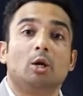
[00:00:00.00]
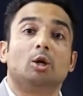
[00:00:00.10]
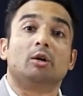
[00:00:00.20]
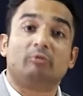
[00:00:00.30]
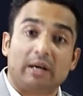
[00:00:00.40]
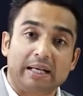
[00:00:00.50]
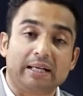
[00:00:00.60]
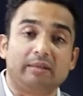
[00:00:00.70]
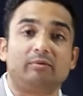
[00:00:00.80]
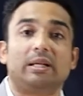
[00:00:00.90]
You're
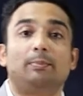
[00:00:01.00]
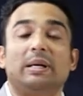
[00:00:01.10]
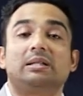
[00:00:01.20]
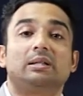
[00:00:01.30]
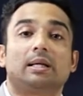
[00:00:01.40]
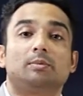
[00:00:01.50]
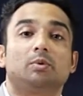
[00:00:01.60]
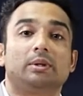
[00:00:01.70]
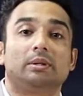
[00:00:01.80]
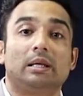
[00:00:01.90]
worried when a patient
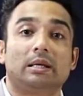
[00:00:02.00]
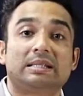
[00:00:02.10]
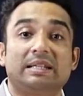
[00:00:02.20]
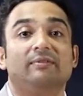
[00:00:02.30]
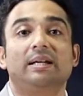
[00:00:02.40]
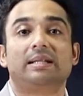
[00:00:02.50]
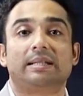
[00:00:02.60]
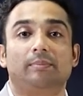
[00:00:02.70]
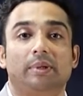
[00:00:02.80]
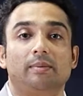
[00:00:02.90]
comes with severe
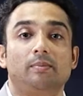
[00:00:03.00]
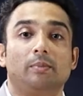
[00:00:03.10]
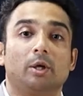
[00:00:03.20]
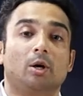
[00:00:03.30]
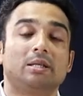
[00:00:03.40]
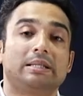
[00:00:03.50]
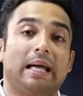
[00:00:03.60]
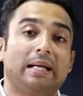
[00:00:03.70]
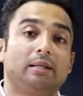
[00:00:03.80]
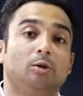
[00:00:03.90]
symptom because
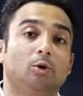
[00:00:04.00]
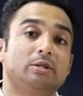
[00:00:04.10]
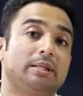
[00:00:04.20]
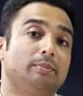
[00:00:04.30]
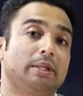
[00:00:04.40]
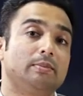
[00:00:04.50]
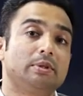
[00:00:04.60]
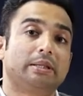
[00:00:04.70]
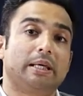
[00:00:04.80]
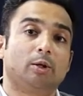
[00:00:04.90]
that those
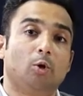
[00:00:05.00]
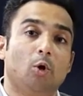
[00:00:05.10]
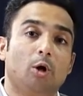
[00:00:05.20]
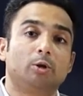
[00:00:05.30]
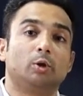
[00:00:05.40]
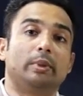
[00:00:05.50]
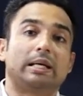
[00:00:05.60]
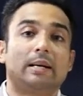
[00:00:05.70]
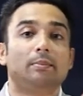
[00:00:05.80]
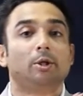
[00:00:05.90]
symptoms can go on to
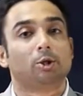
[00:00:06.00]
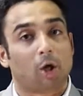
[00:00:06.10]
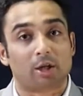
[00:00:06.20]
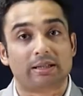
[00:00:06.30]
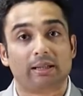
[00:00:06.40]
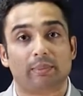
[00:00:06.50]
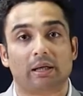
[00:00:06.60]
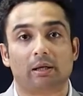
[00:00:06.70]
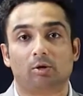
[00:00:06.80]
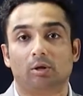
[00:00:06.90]
become toxic
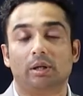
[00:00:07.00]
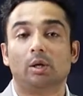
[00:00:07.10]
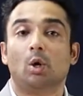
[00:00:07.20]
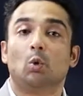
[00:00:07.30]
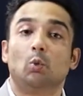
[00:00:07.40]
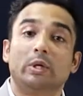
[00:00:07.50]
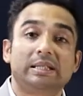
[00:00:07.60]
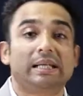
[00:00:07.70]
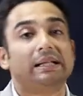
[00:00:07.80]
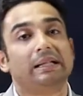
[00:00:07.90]
megacolon
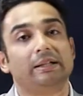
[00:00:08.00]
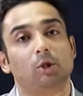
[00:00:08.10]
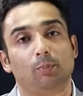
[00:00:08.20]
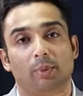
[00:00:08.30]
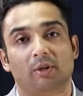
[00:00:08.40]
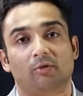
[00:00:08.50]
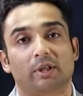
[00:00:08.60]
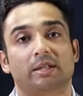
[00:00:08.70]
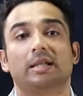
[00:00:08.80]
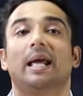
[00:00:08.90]
which can lead to
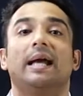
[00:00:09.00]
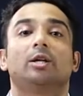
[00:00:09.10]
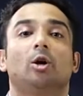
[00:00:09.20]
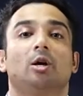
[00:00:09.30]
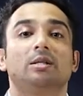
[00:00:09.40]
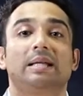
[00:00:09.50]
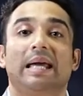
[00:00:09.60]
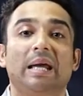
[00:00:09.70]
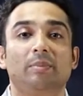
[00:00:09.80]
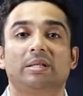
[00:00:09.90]
perforation and cause
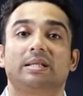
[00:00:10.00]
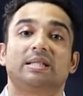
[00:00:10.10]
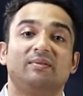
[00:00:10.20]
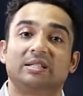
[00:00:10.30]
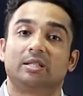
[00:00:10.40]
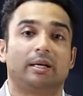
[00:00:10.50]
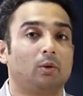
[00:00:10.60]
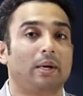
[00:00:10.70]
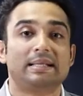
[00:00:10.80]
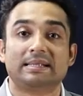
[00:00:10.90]
emergency which
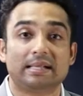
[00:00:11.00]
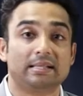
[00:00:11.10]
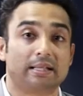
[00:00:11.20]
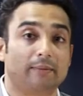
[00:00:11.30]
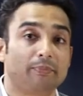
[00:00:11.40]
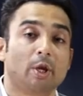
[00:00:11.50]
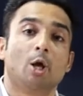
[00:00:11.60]
requires surgery.